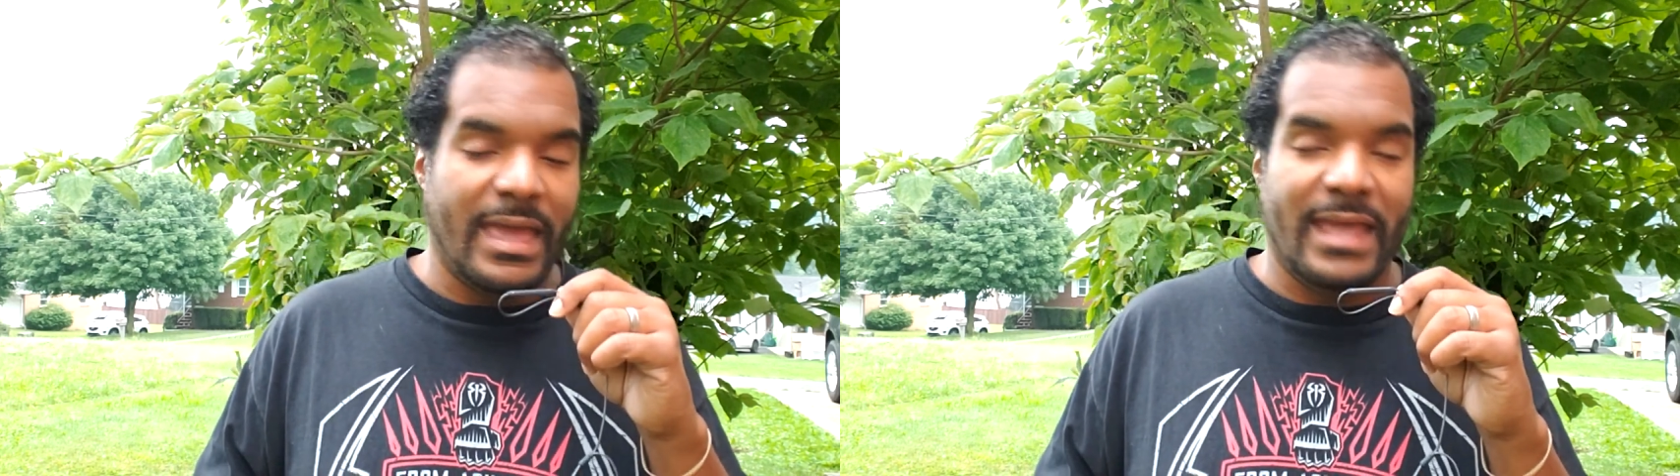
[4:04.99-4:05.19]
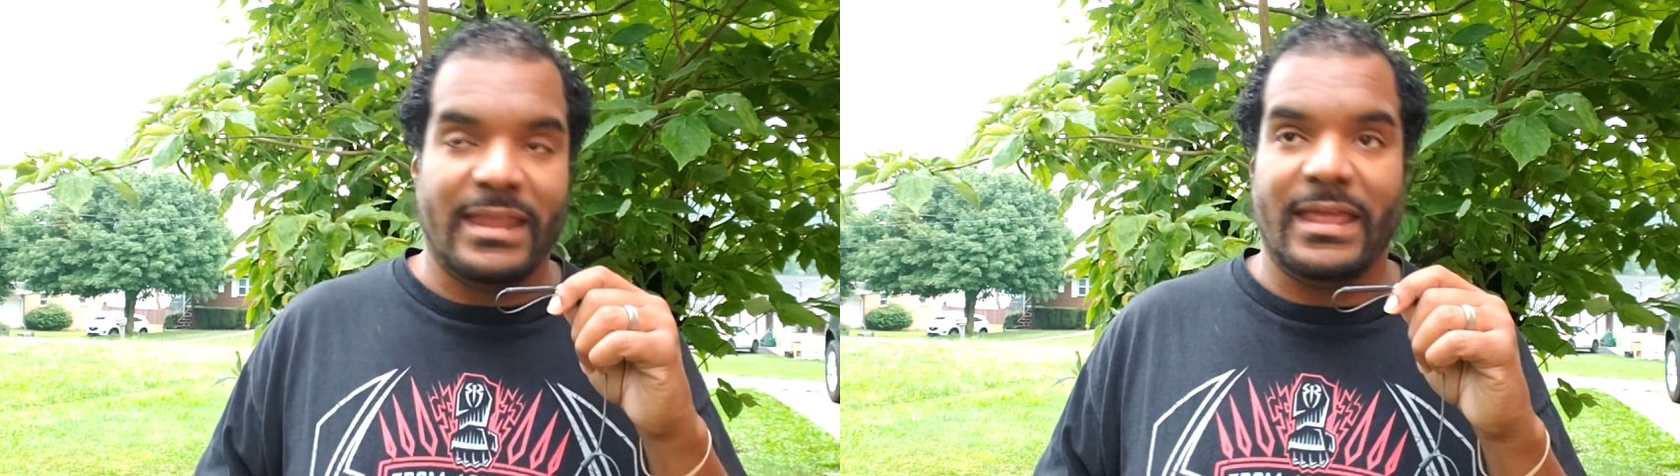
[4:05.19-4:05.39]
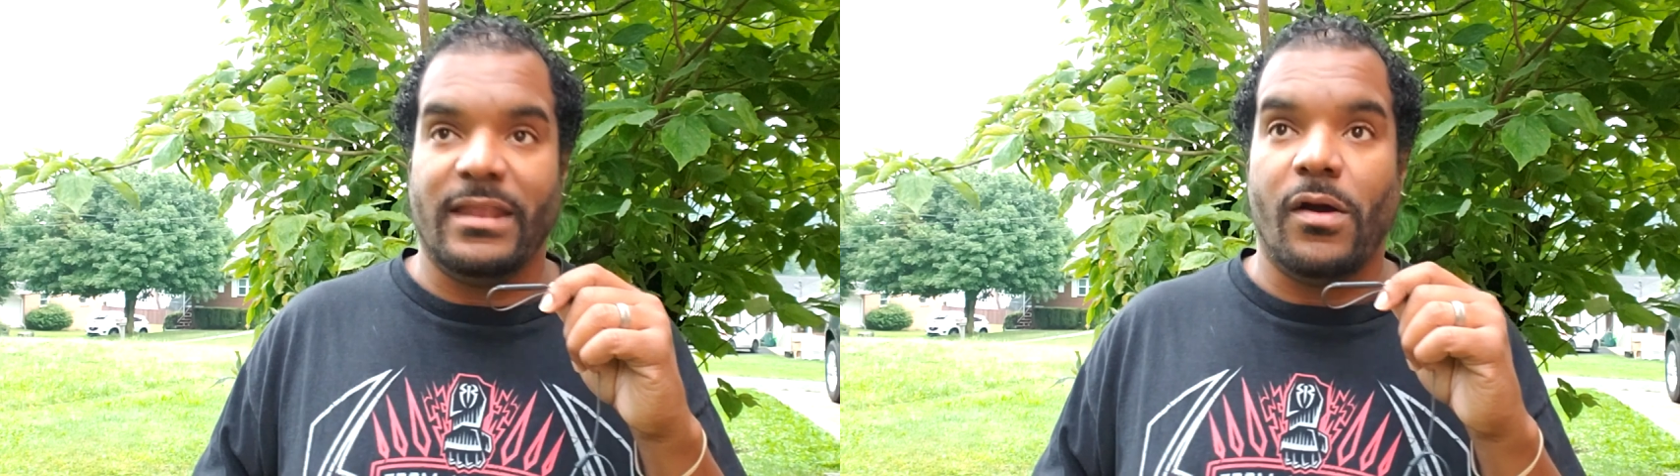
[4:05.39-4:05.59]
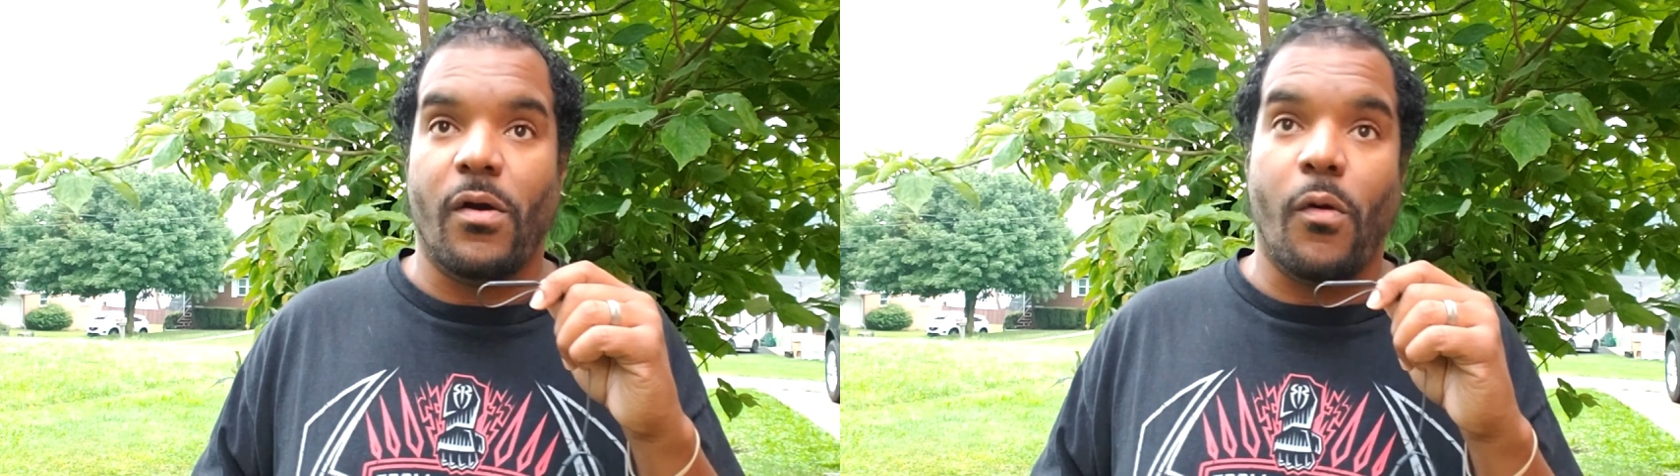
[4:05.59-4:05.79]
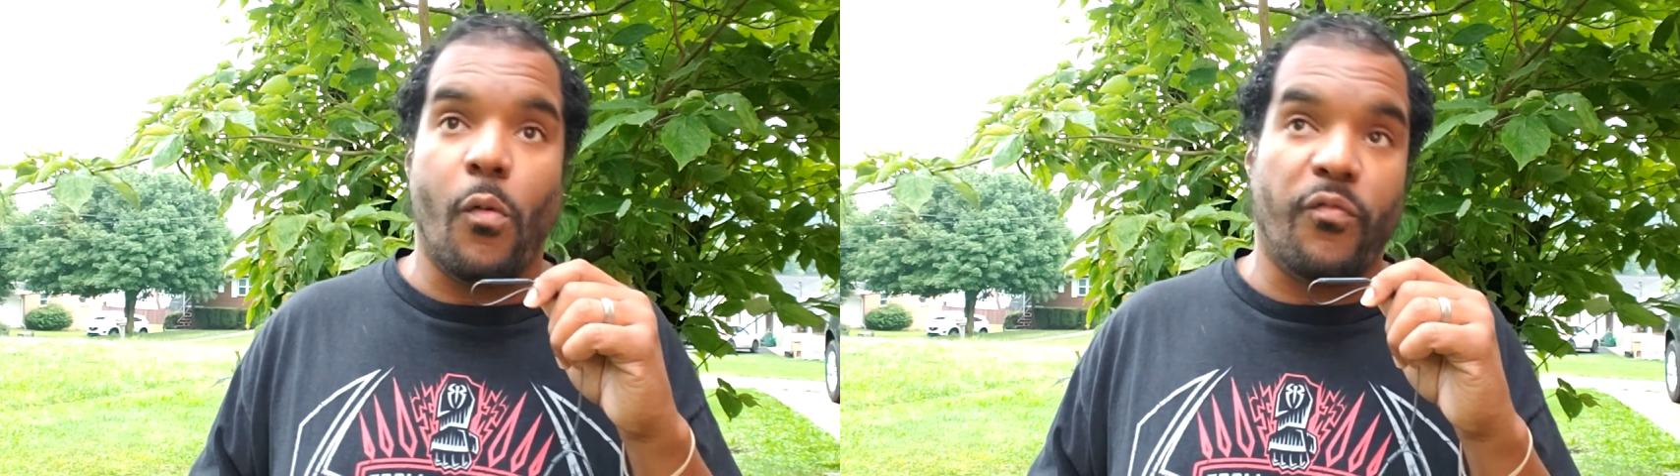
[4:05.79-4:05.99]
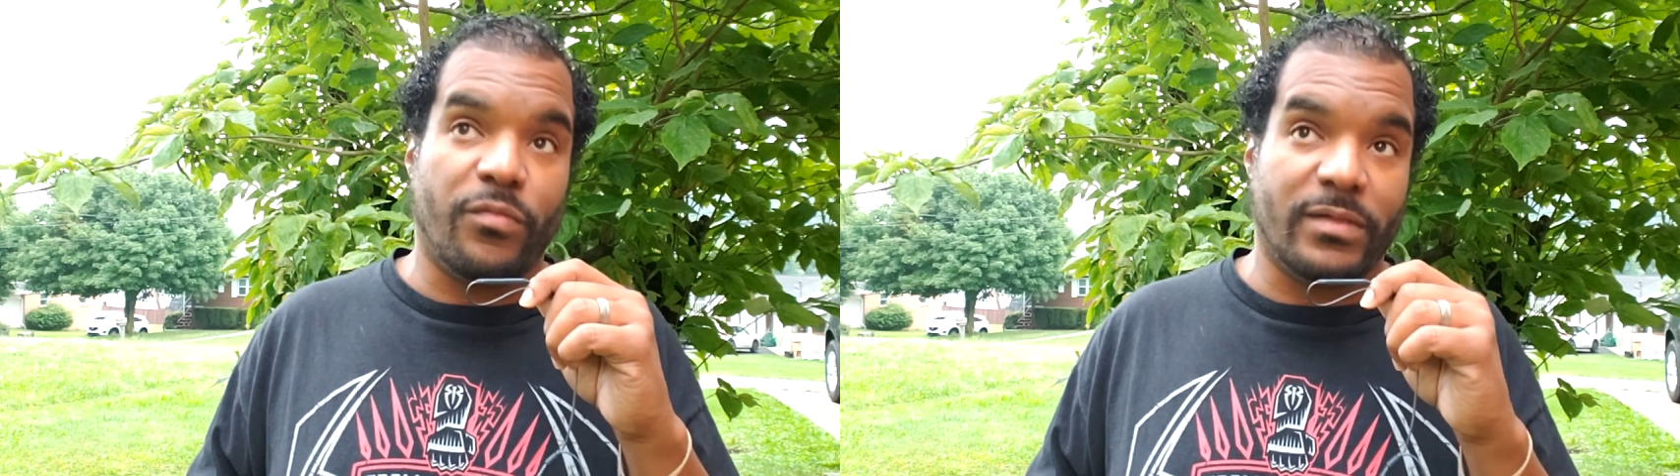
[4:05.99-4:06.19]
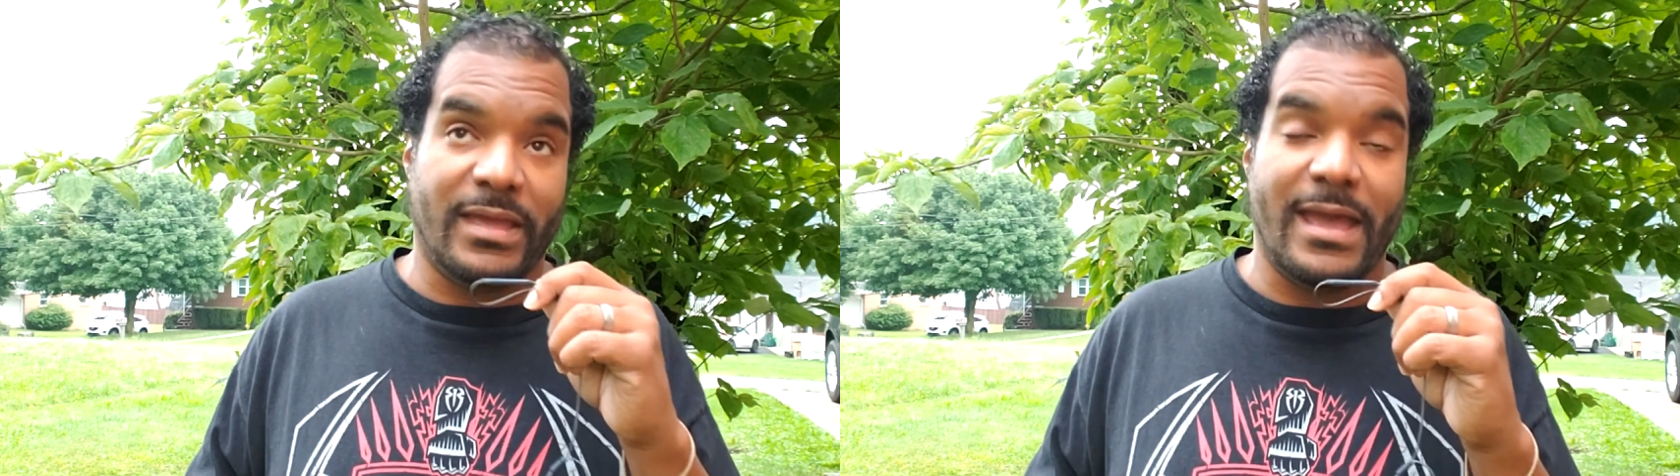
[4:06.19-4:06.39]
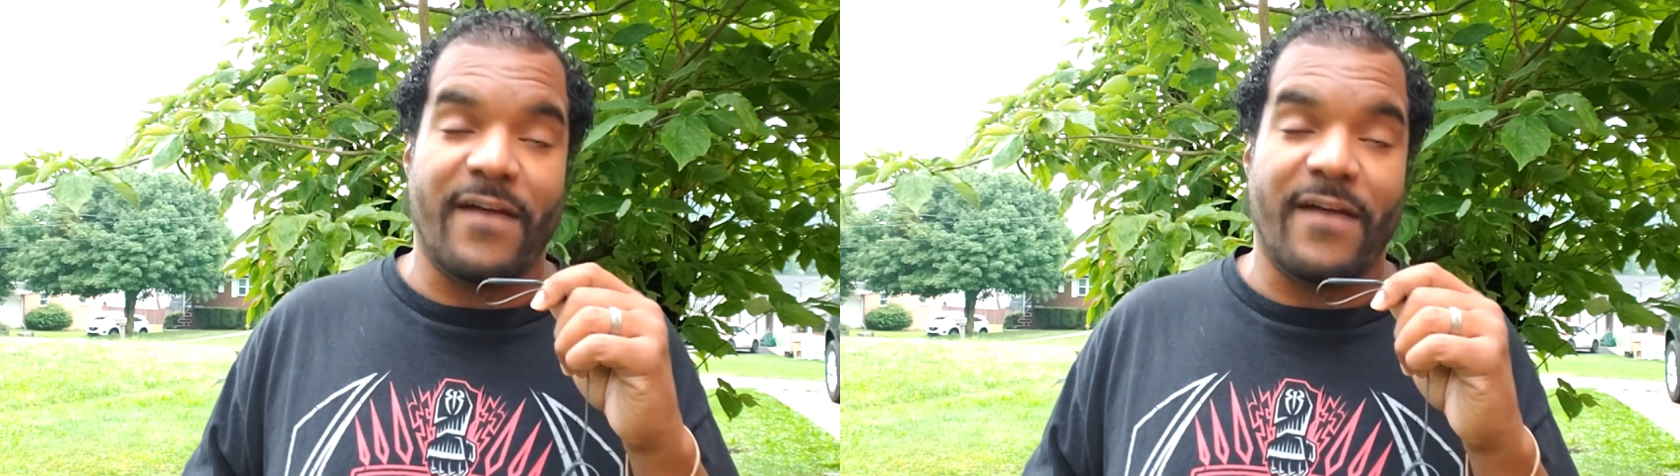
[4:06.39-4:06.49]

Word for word: and then hopefully